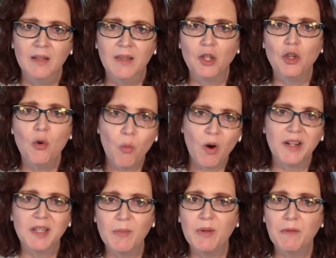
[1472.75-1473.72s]
that you
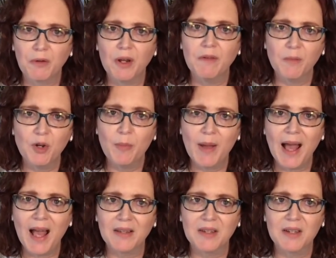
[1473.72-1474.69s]
want to be free from your
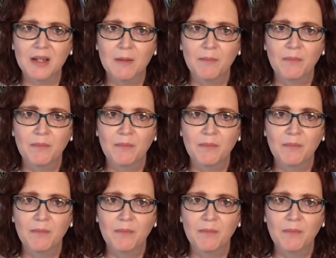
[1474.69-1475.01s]
past.